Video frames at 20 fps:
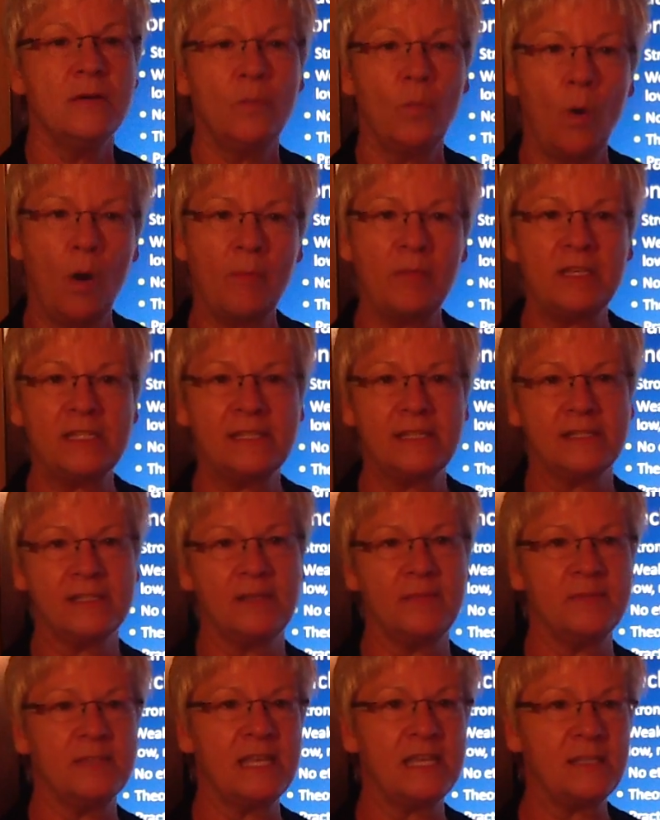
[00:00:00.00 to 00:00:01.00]
warming
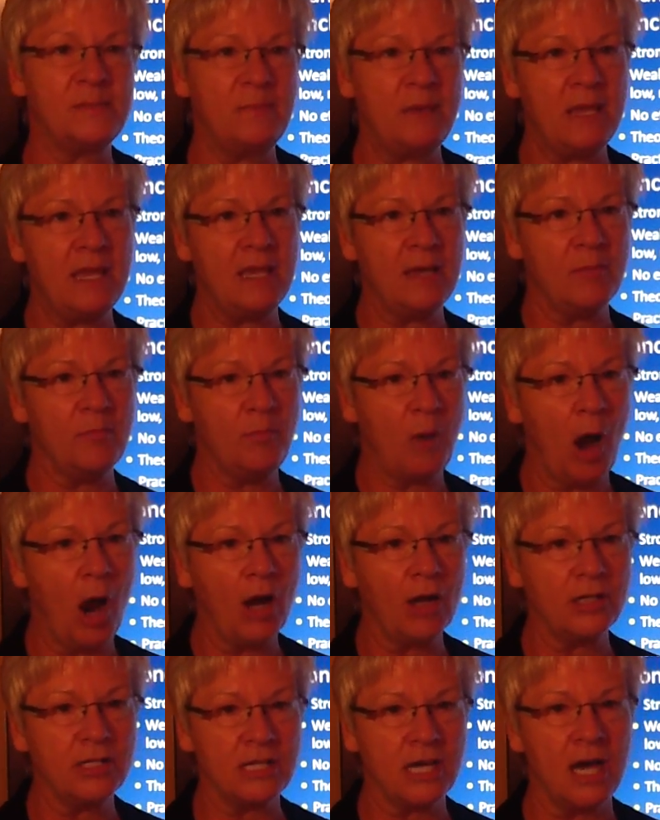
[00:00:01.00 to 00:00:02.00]
systems as being
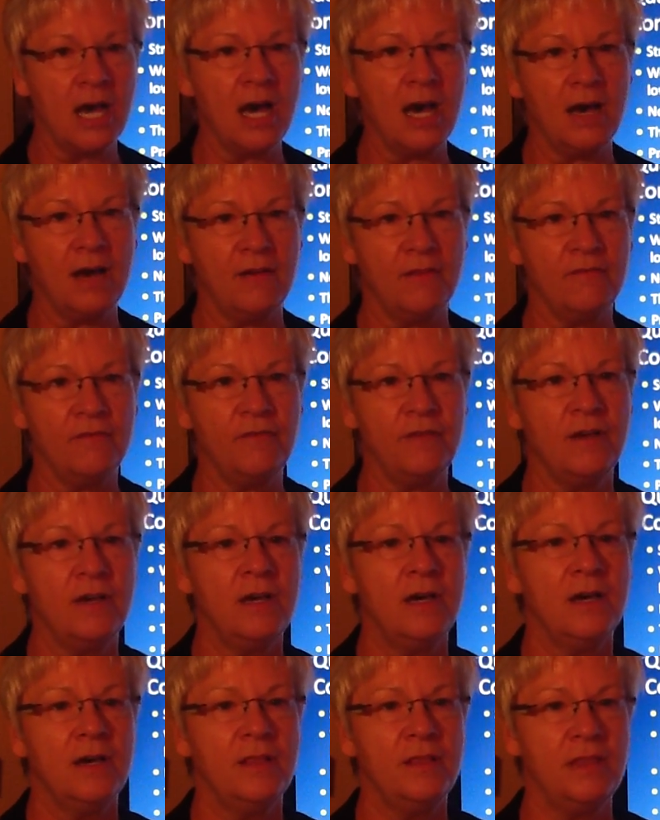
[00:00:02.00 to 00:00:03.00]
part of
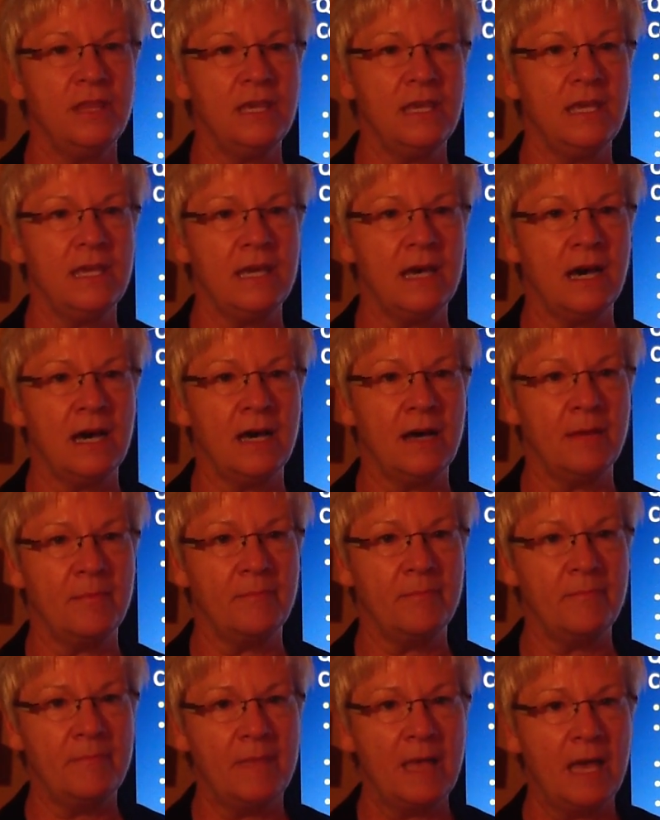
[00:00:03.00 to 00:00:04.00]
the
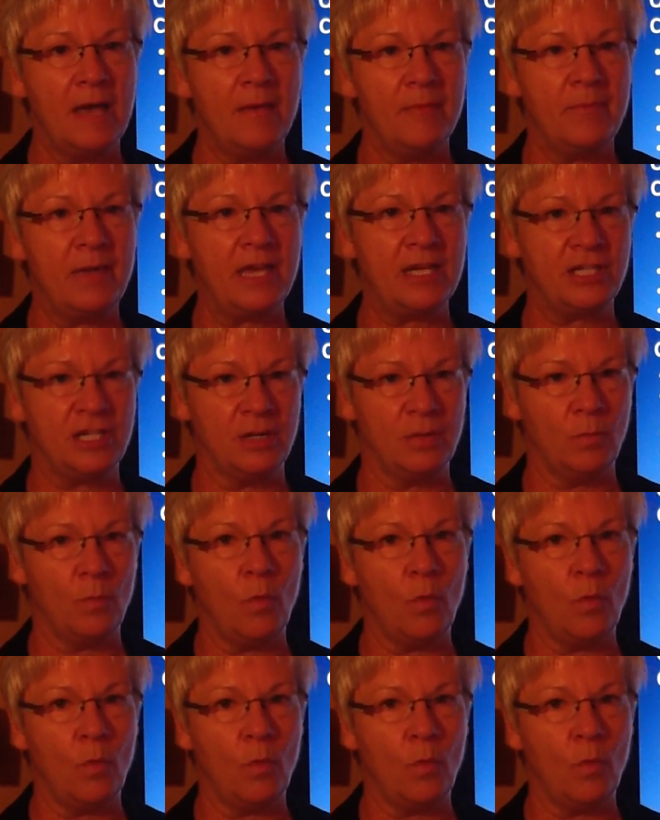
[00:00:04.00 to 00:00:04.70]
patient